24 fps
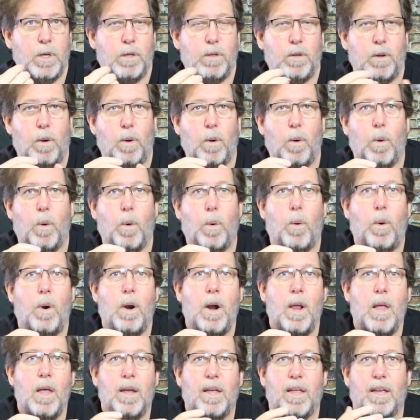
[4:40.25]
So
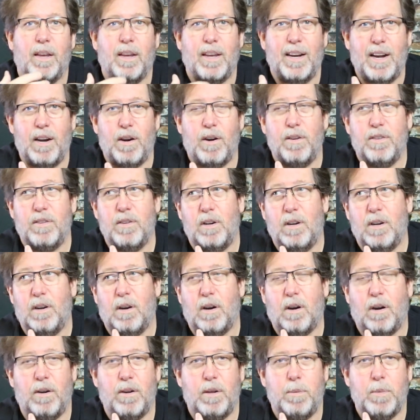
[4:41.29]
in Arizona,
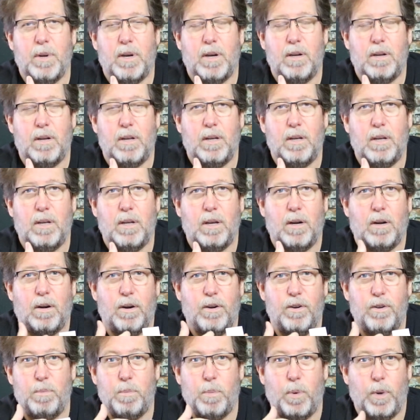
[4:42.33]
our humidity and
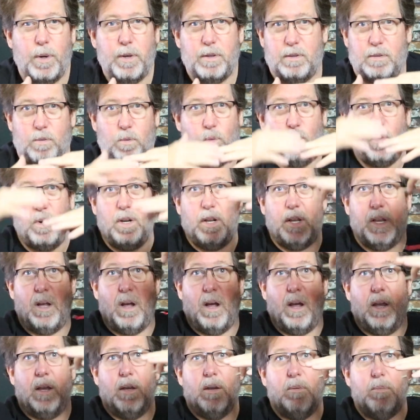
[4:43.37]
our dew point's really
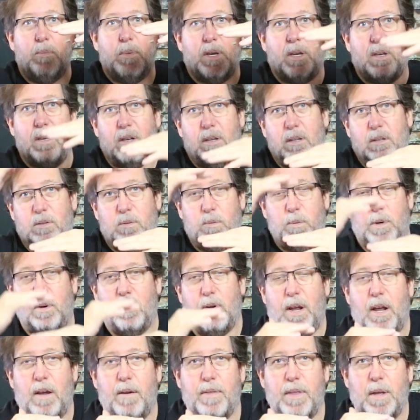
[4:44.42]
high because we
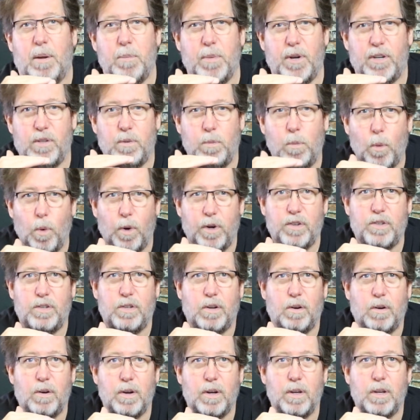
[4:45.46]
don't have that much
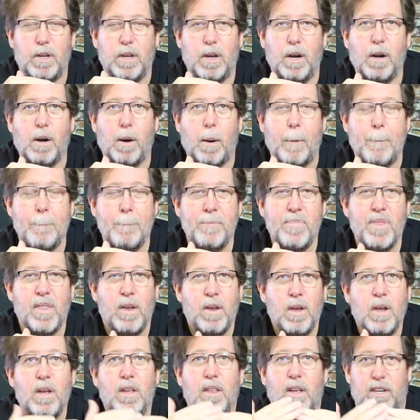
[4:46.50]
moisture in the air.
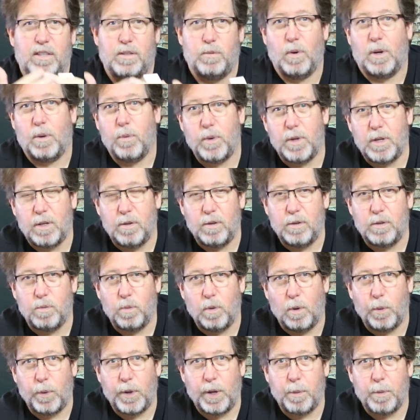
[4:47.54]
That's why we
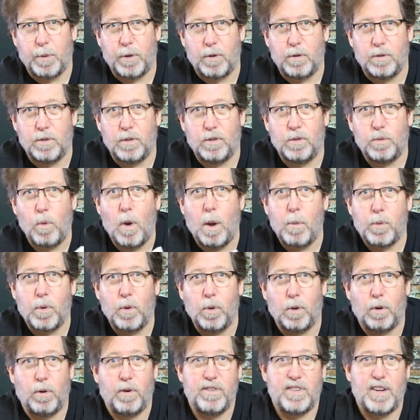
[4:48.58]
use what we able to use a swamp
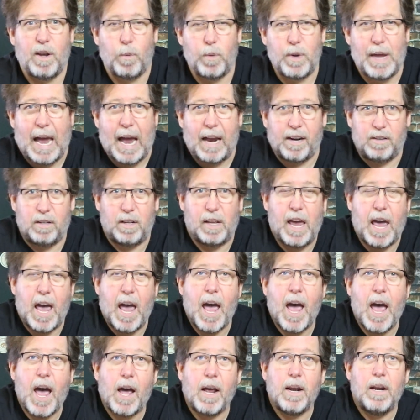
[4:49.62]
cooler is that we actually
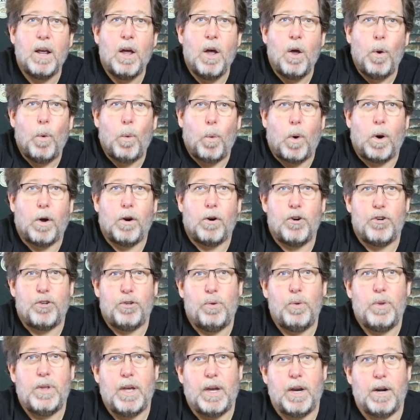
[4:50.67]
add water
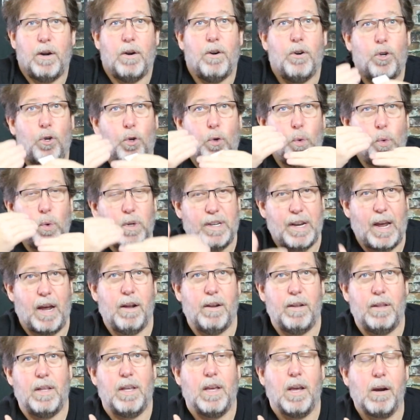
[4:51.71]
to the air to cool
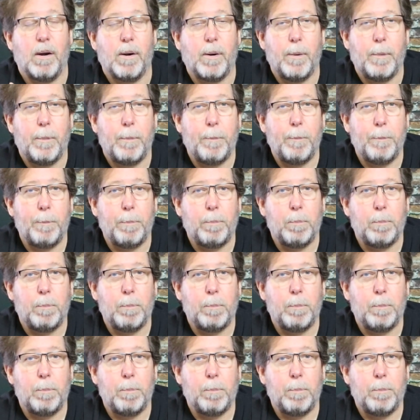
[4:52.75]
down the air.